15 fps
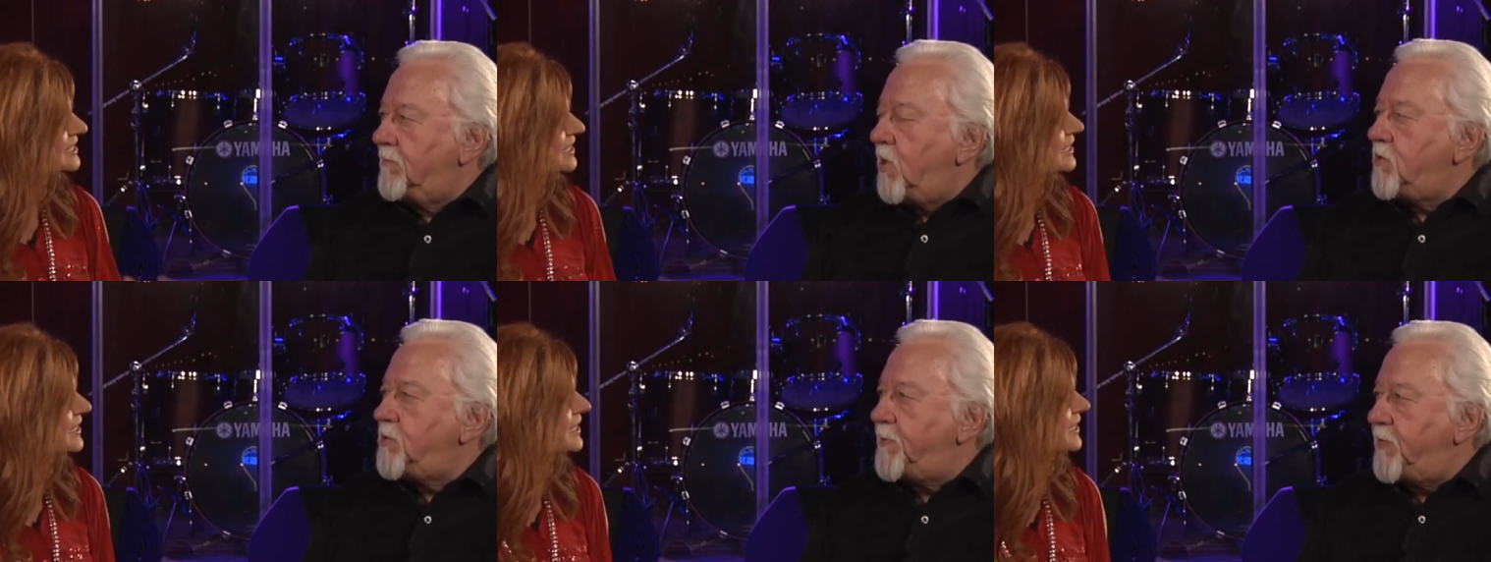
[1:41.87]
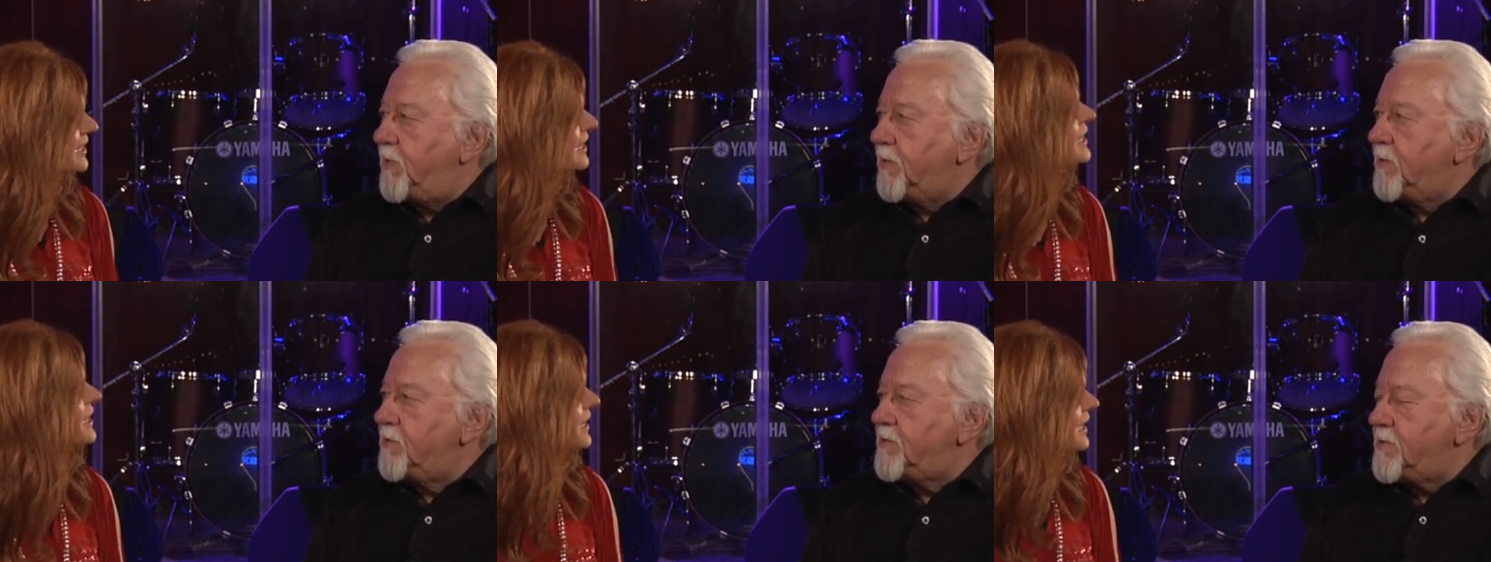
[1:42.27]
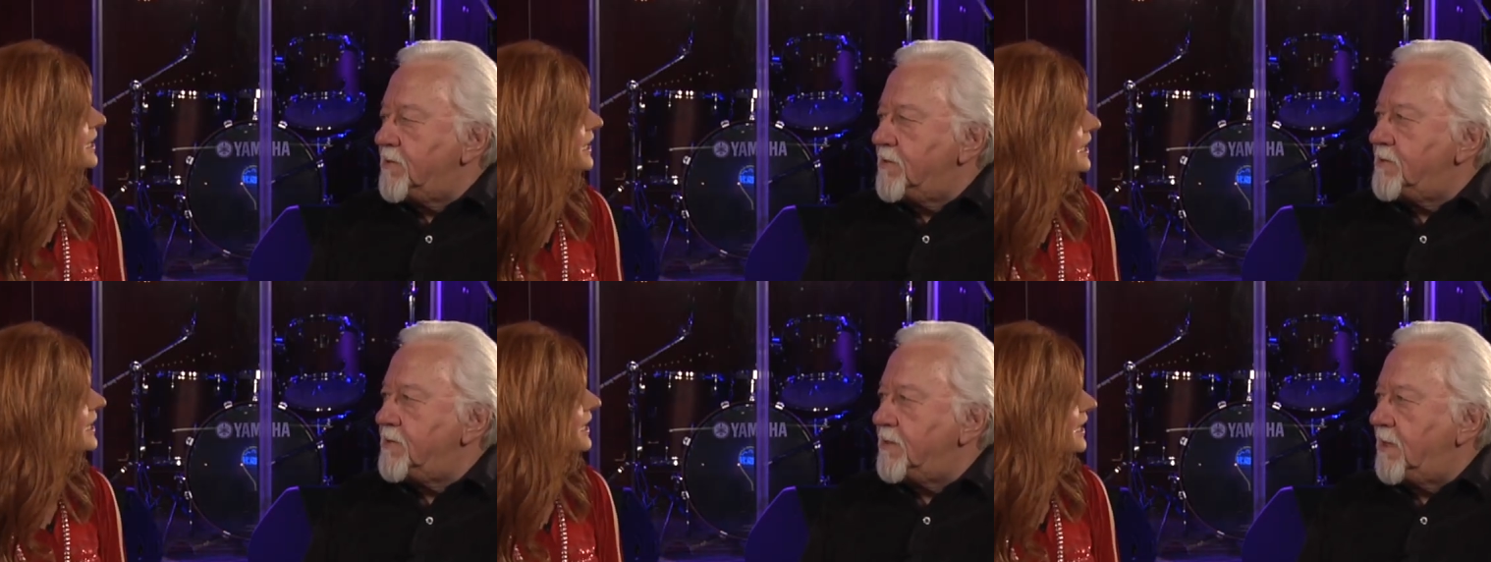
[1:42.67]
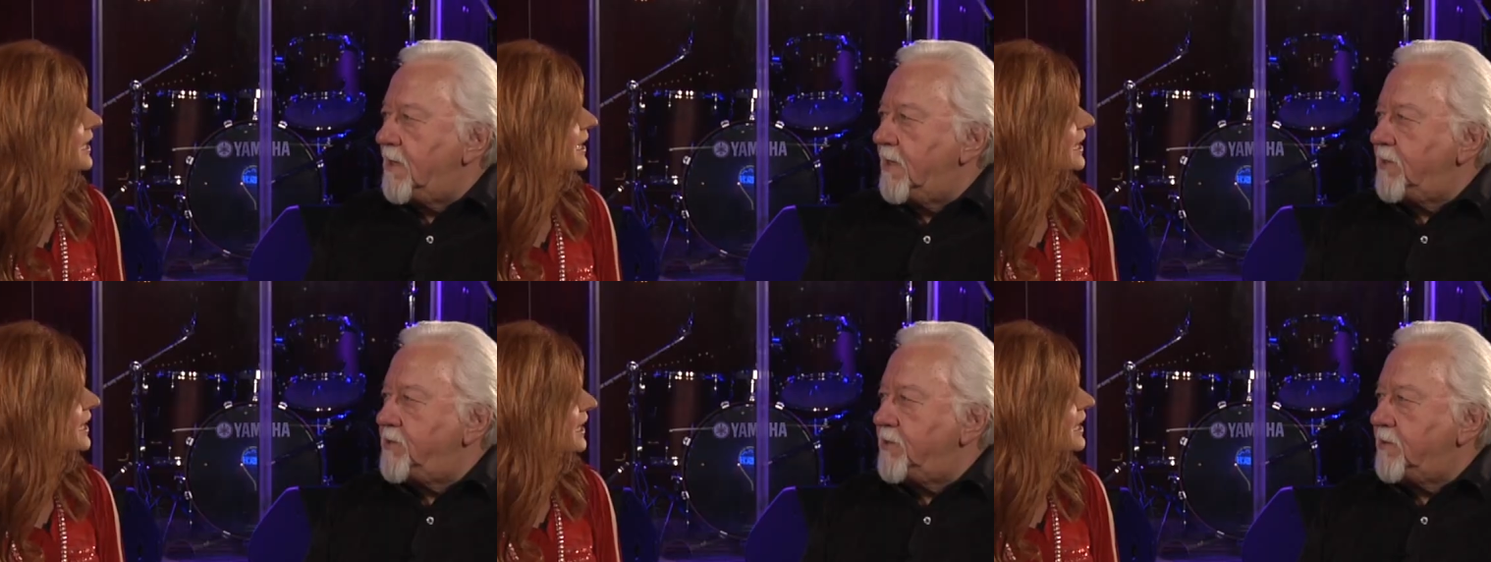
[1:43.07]
Most producers
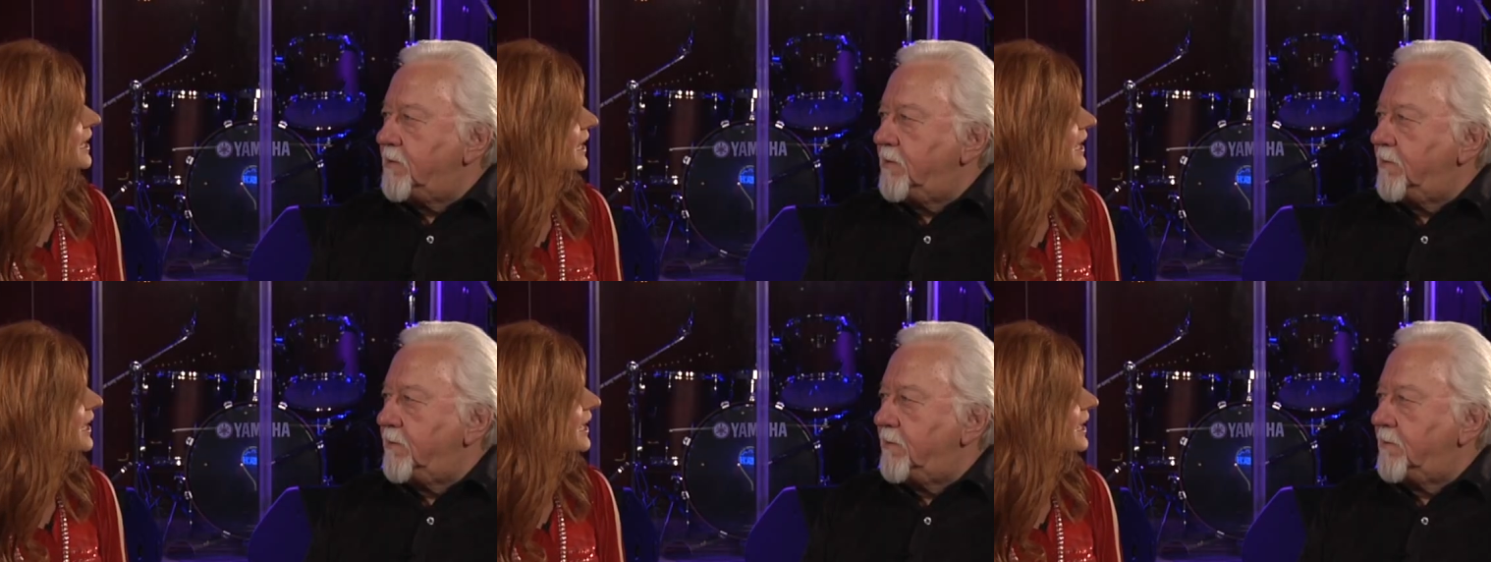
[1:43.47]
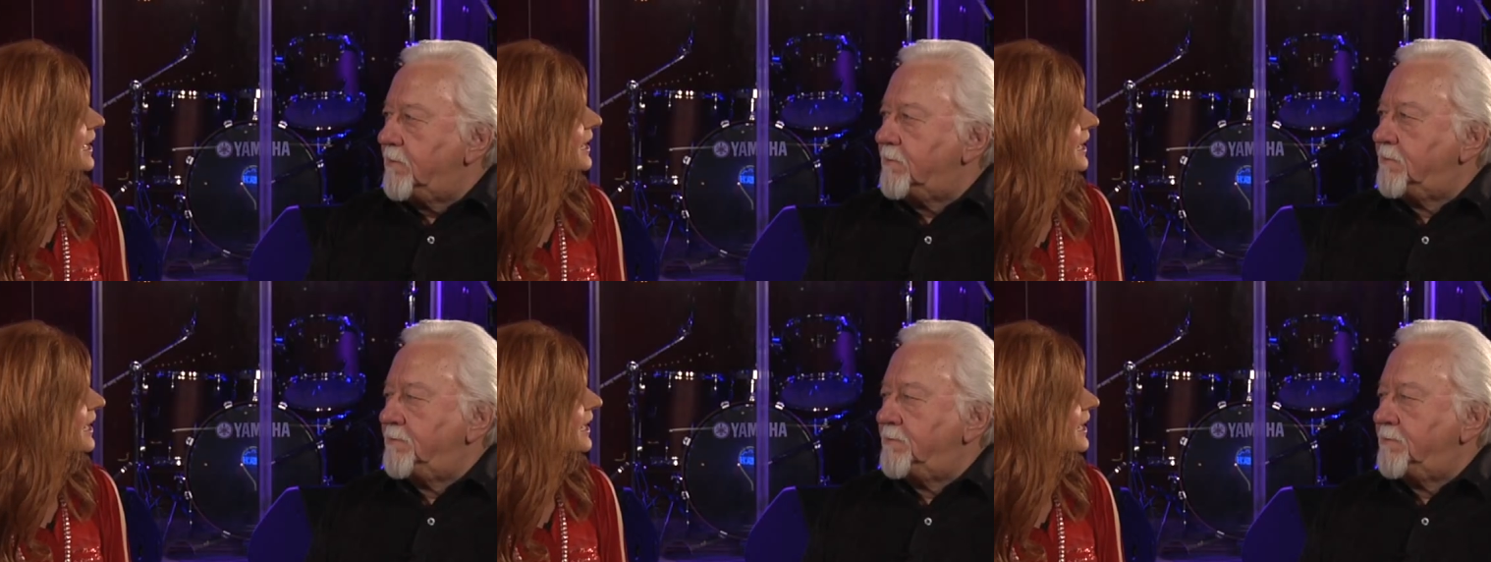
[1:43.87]
let you